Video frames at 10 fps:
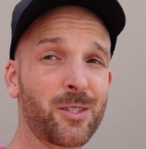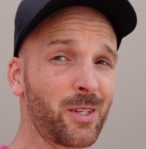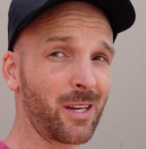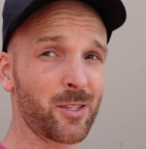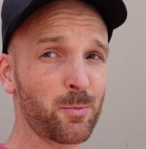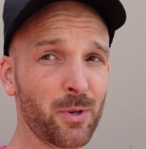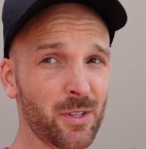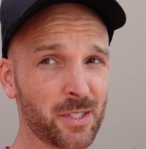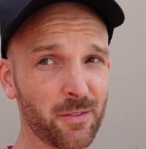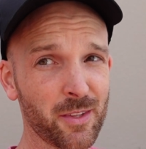So yeah, I'll just put all
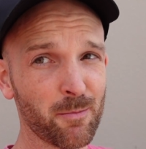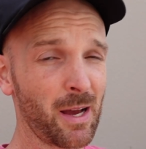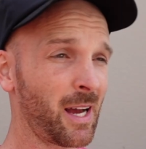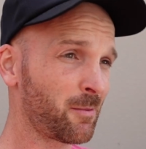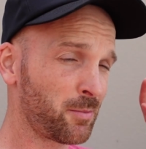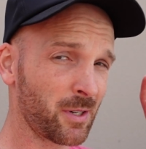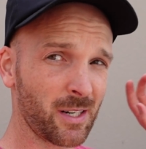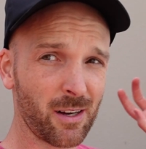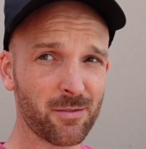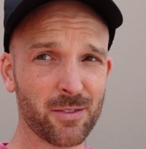that stuff in the bag, put it
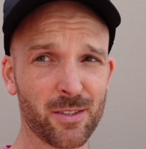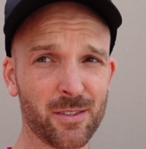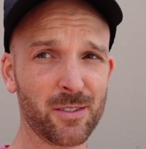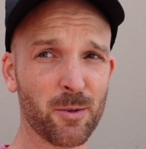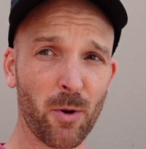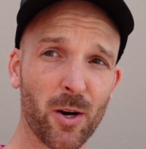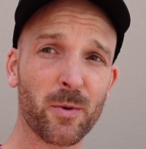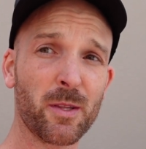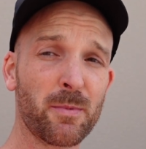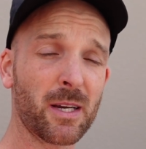out for tomorrow
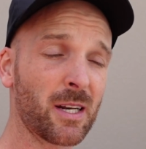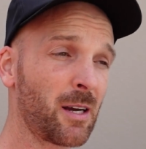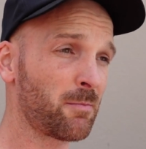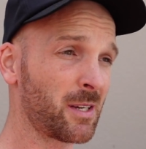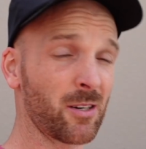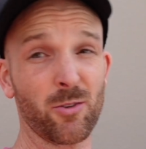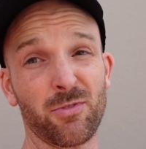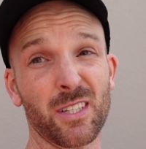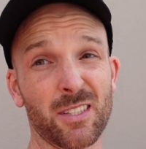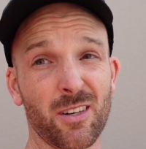when they pick it up, and
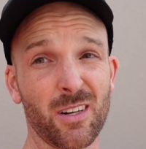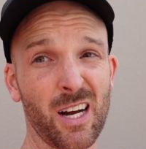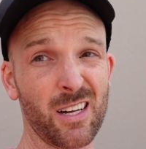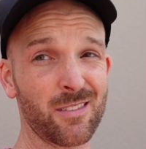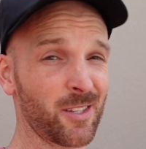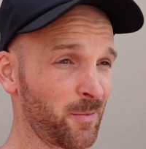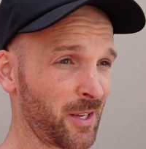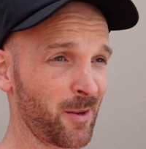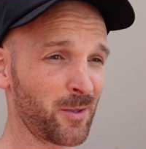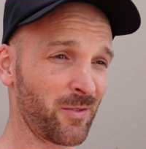hopefully it's all gone.
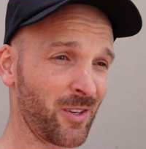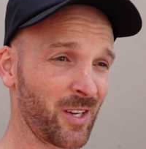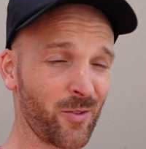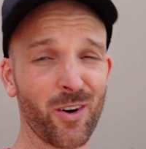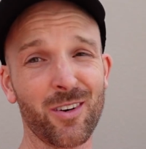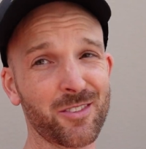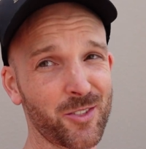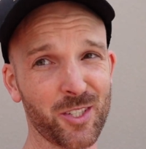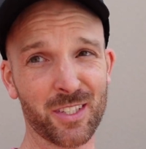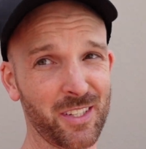Sometimes if you get it wrong, they'll
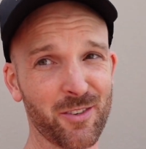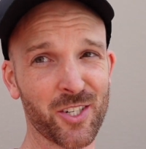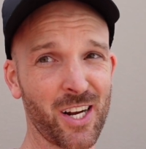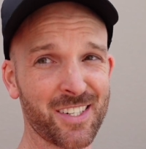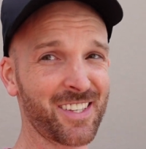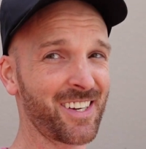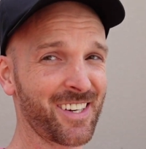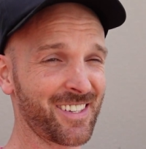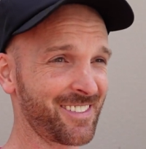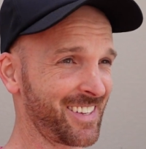just leave your trash
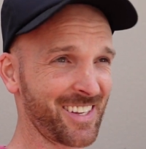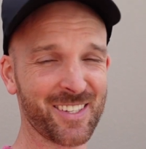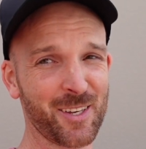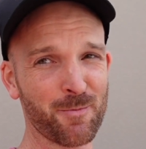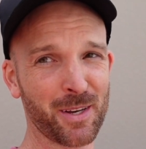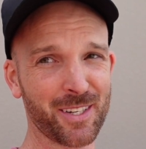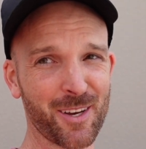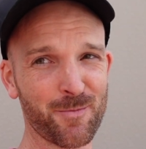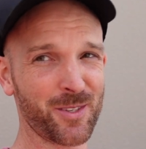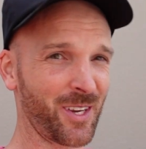there and it doesn't get picked
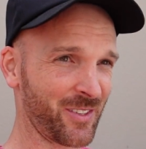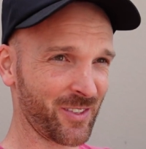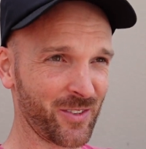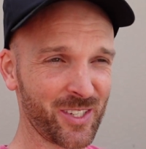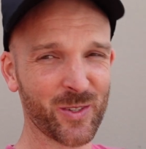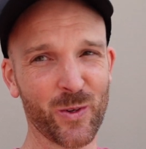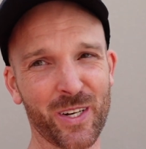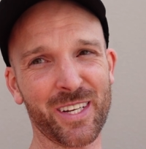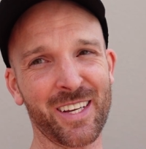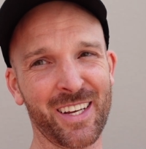up, so you have to resort
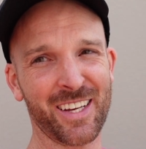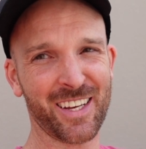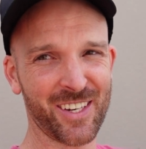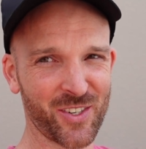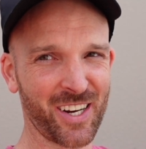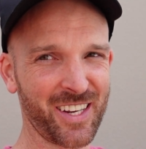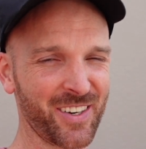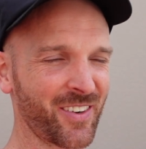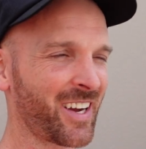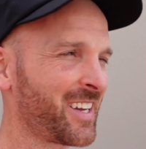it and try and get
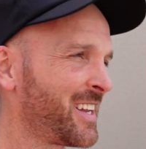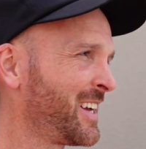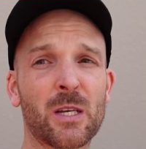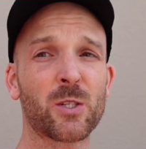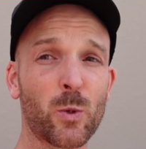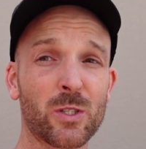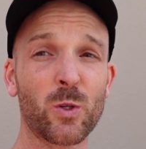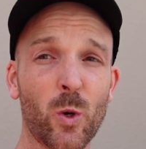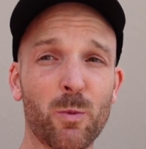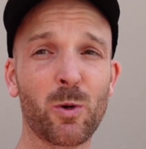it right. So what's
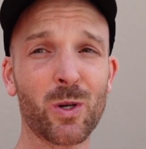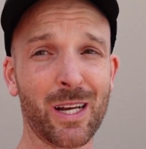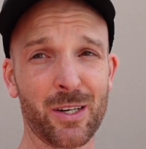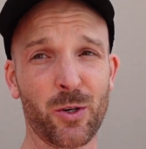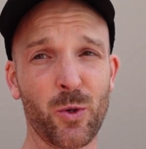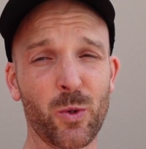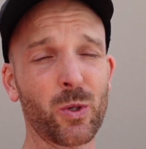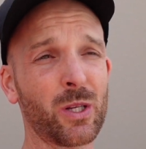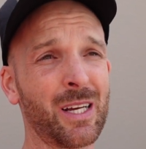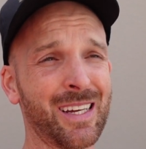notable and kind of
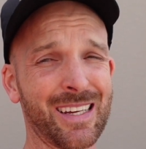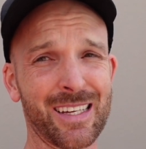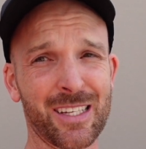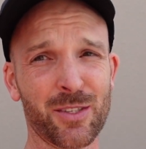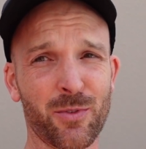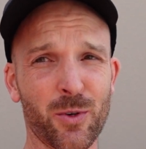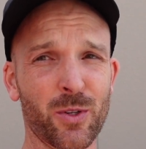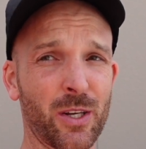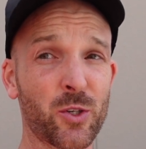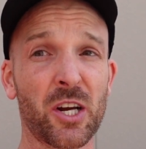cool is for
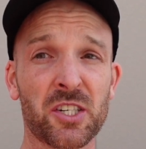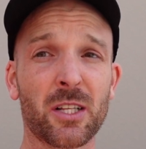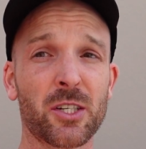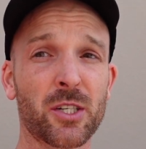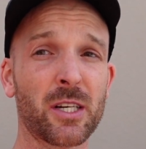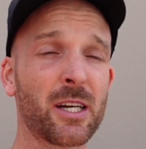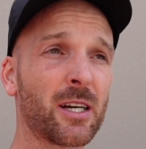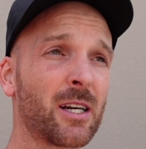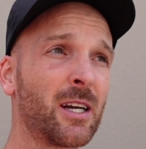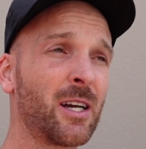like trash collection
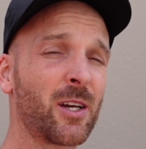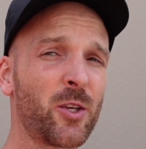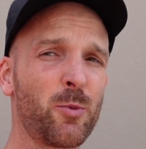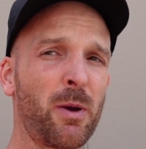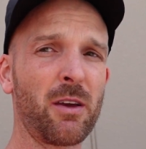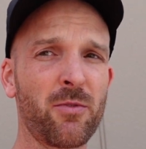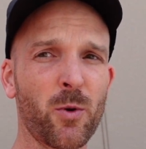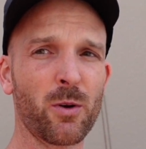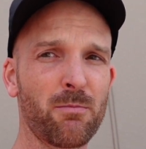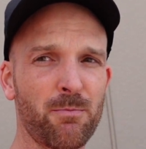here, you pay
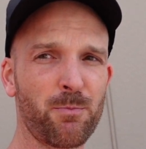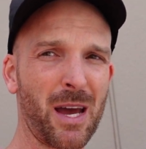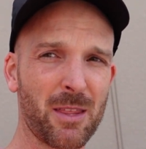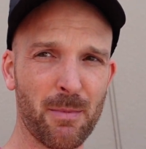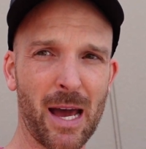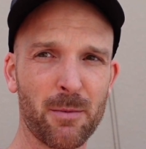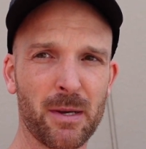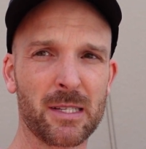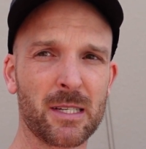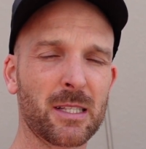for it by the bag
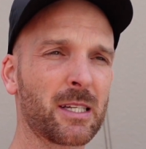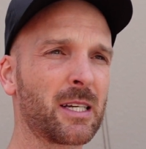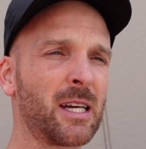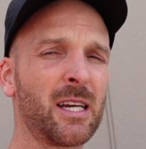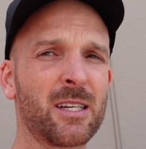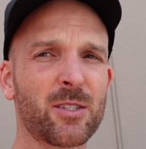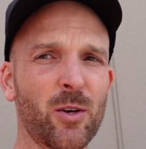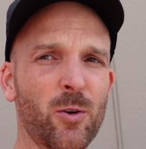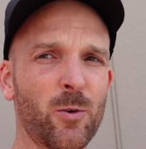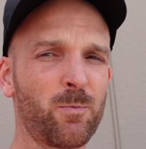basically.
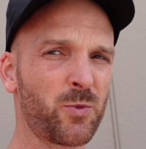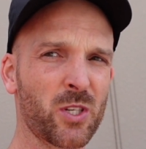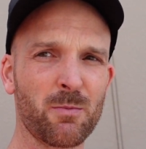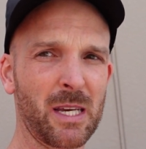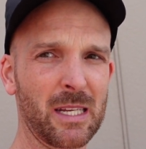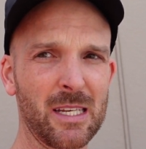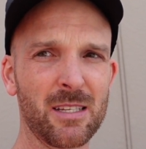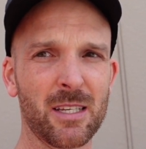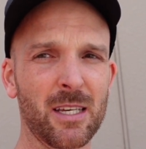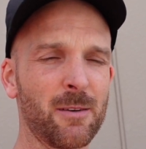So just to make it
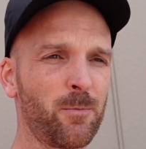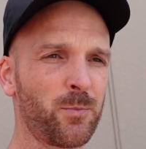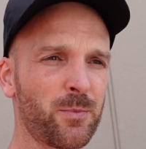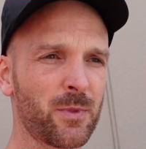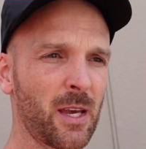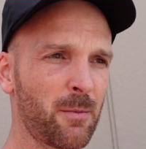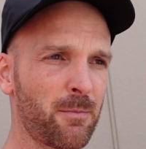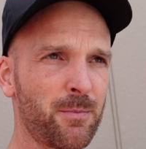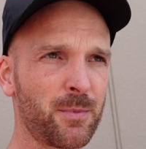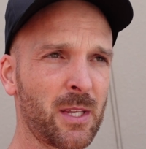easy, that
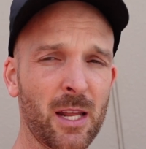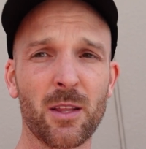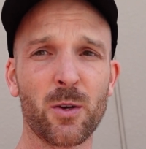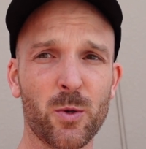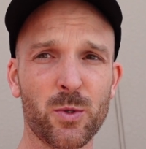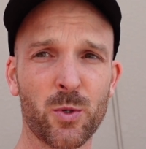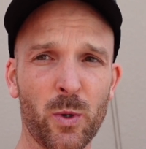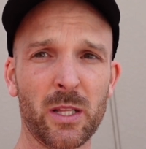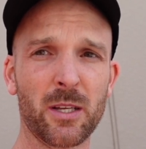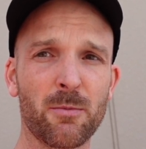10 of those
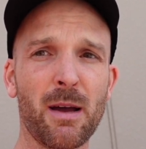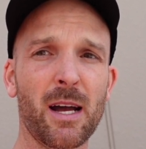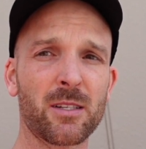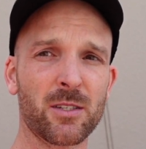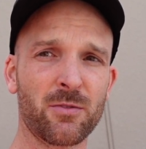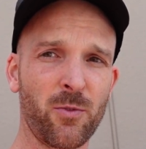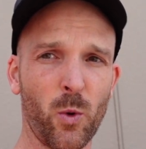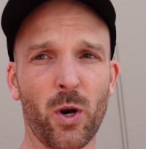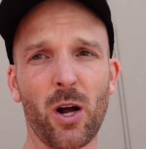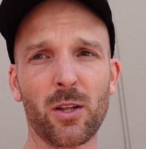20-liter bags is
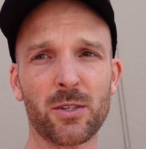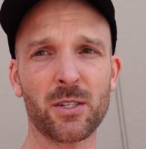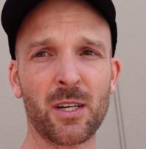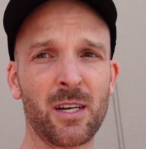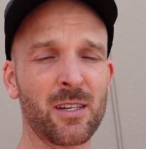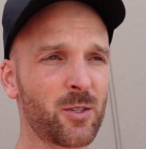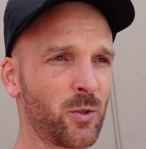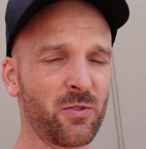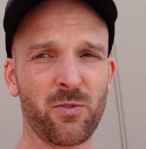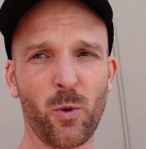$4. So
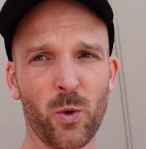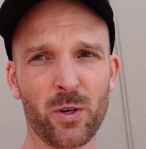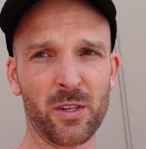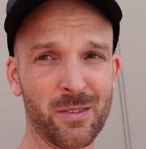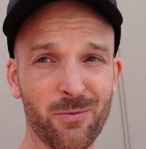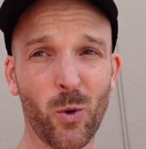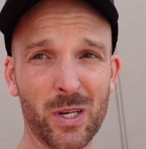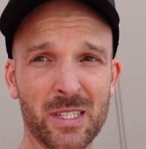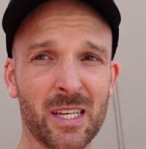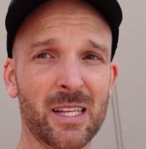it's 40
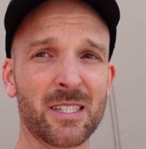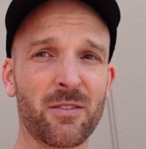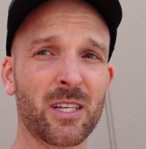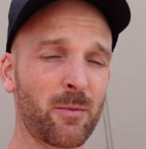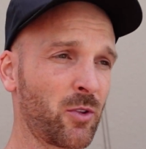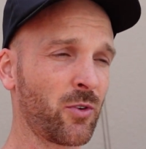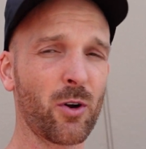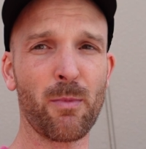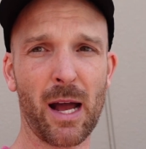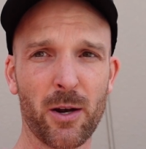cents every time you throw
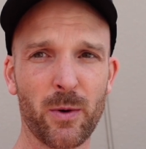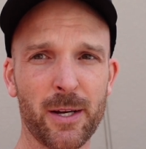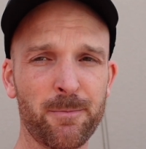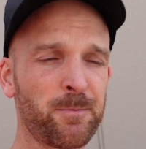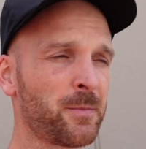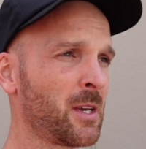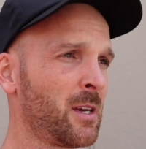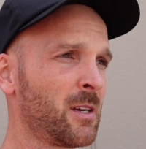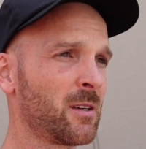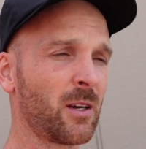a bag away.
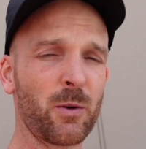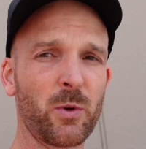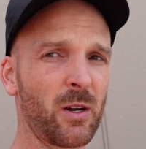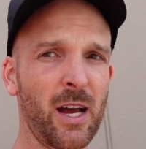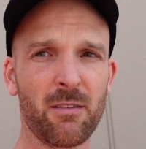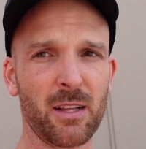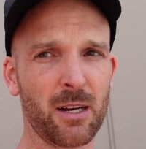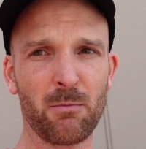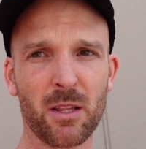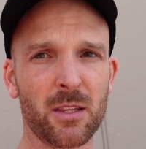We don't have like
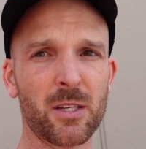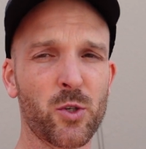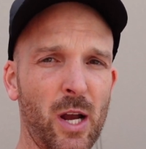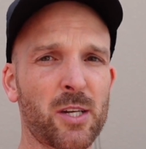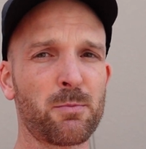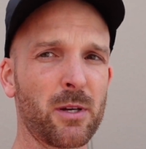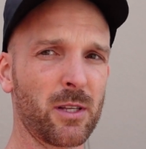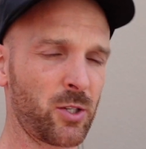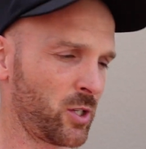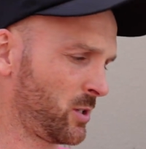a monthly trash bill,
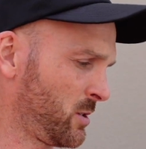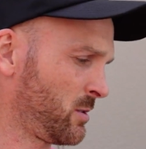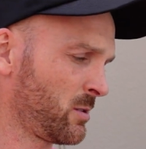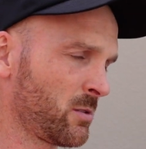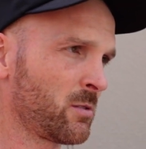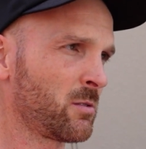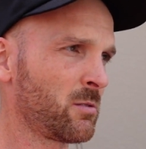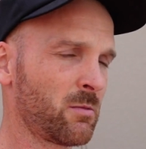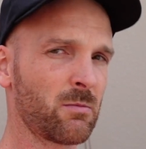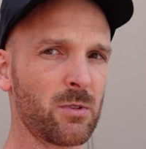it's just,
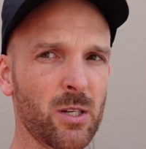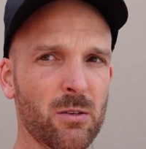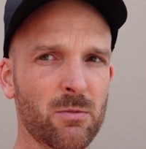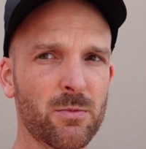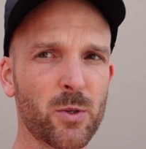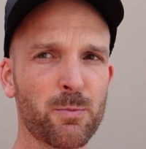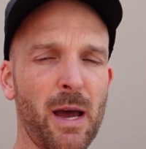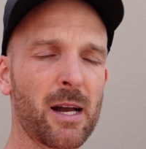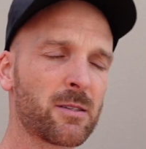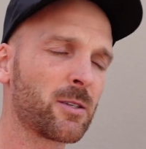those
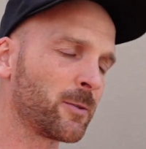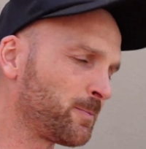bags. So